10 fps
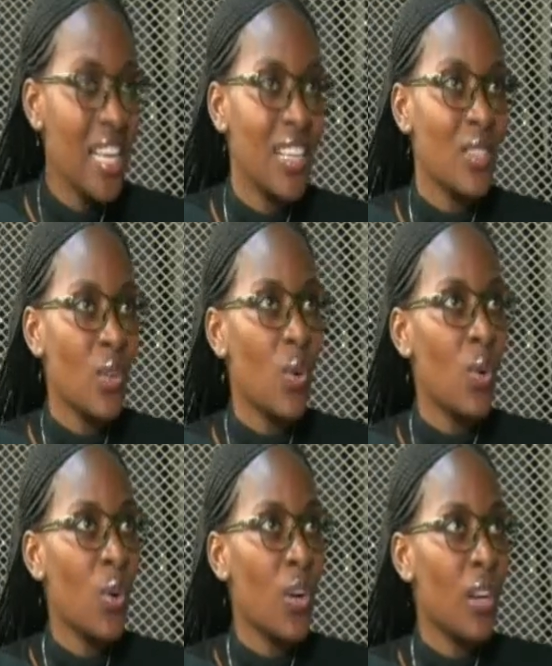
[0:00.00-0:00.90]
So,
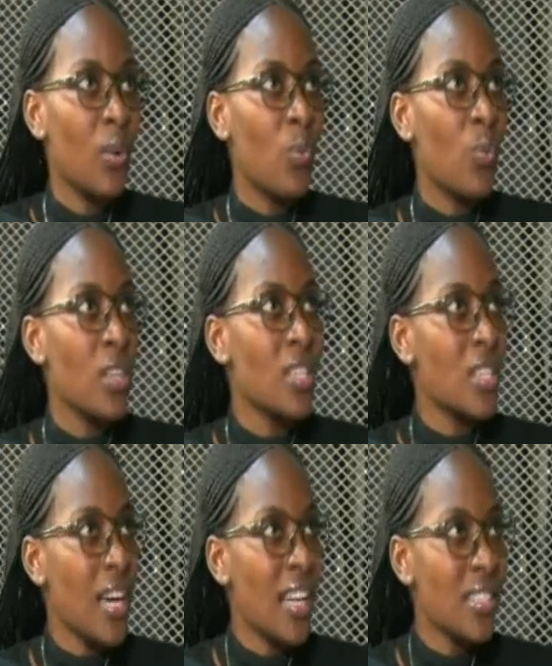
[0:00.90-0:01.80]
which
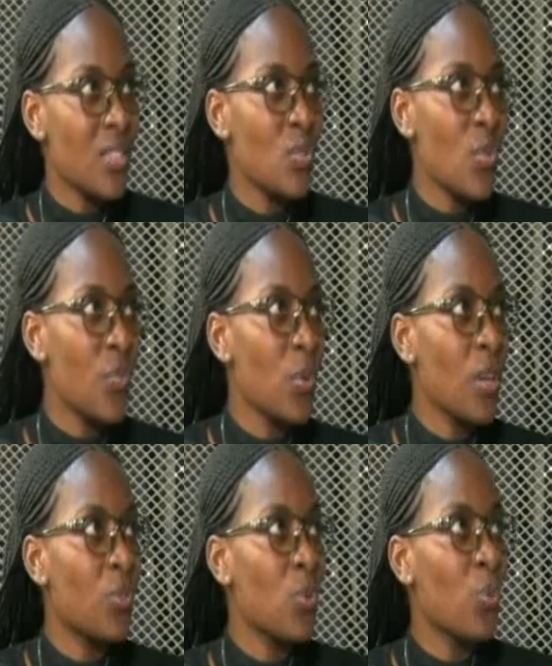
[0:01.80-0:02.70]
artist do you feel
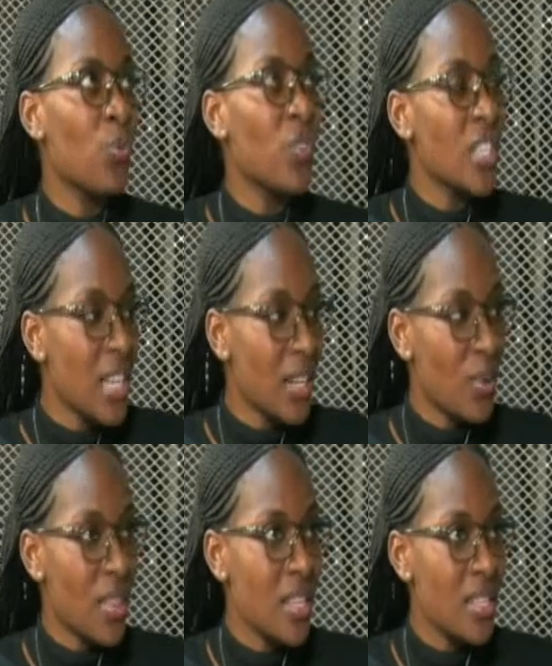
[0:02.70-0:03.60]
if you featured with
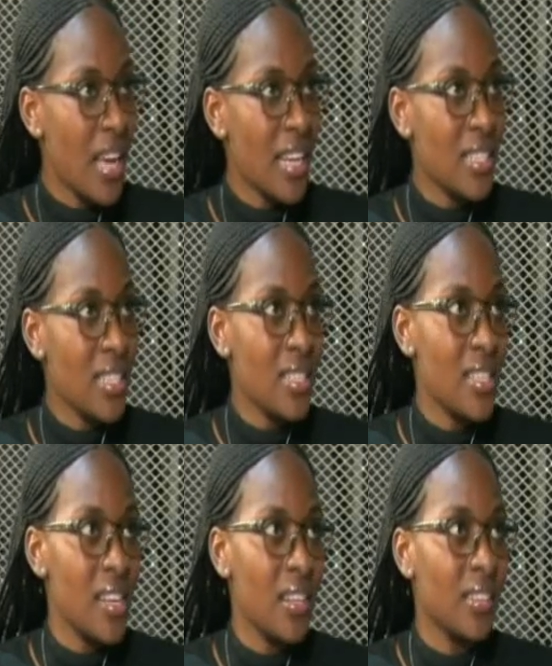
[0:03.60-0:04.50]
this artist,
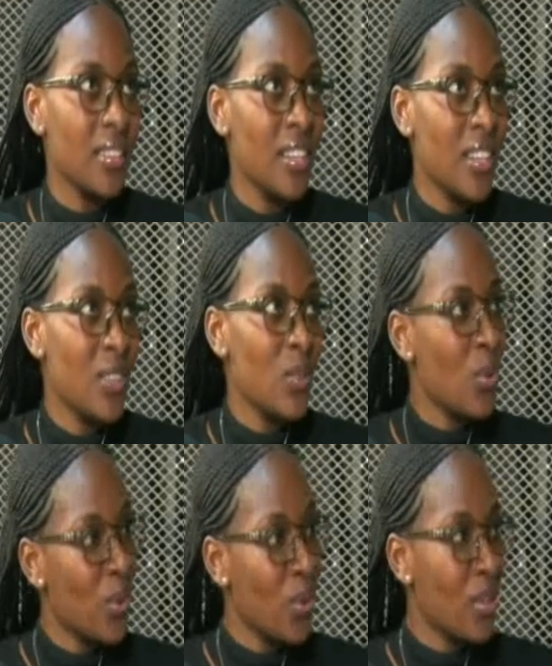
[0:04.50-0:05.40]
then, you
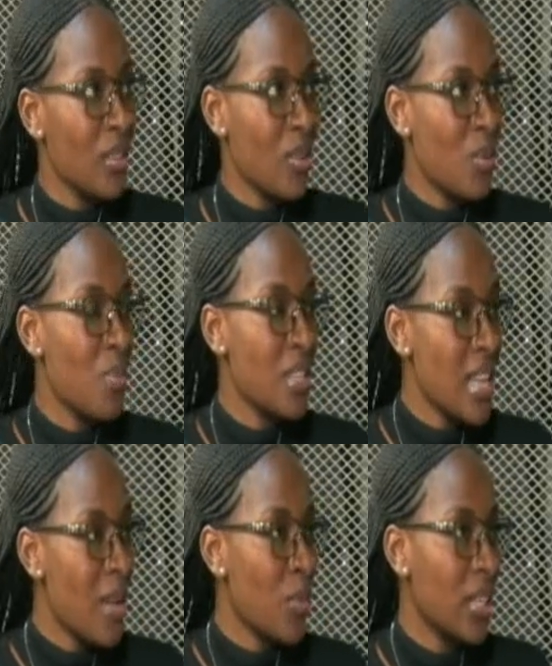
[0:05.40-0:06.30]
know, you'd be
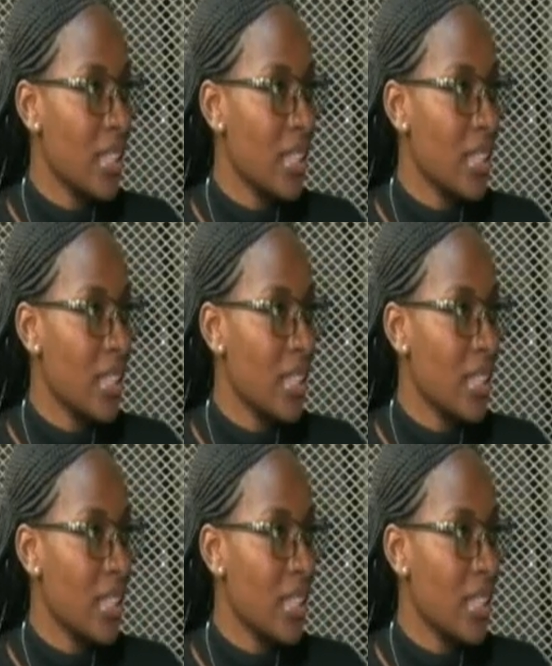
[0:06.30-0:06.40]
someone?